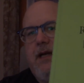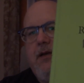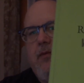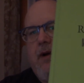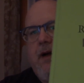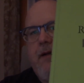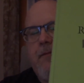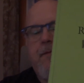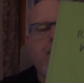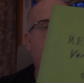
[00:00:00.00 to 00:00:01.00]
you why.
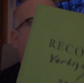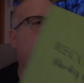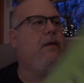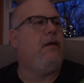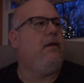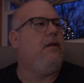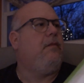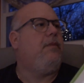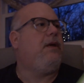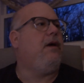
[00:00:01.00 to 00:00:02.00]

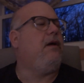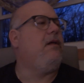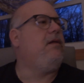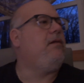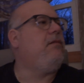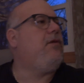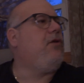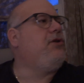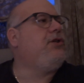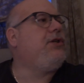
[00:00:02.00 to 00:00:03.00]
Because
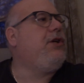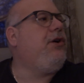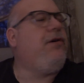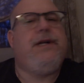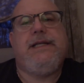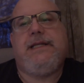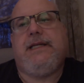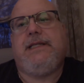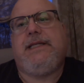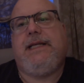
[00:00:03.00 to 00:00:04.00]
Social Security is going
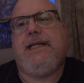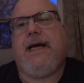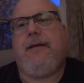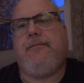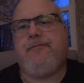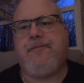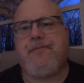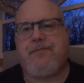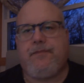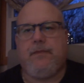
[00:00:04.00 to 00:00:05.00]
to see that.
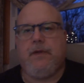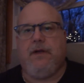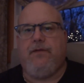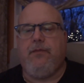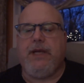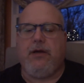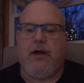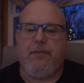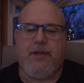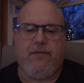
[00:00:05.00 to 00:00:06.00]
If you make
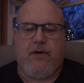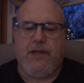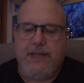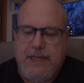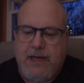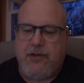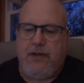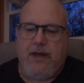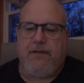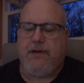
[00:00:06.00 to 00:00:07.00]
copies of all the attacks you
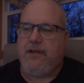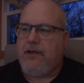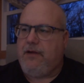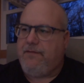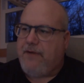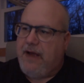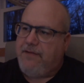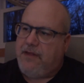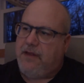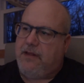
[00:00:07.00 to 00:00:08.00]
have, let's say you have 5,
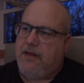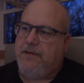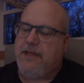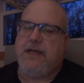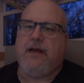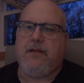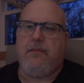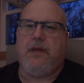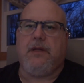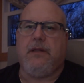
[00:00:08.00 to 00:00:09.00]
6, 7 attacks a
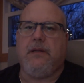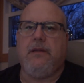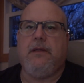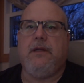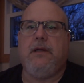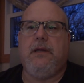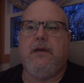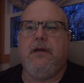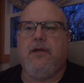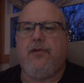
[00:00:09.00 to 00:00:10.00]
month,
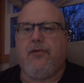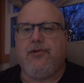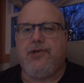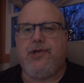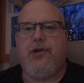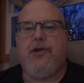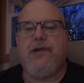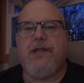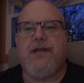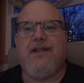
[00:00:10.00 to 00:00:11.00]
Social
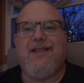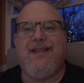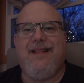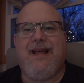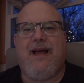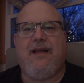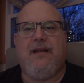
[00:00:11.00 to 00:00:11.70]
Security is going to see that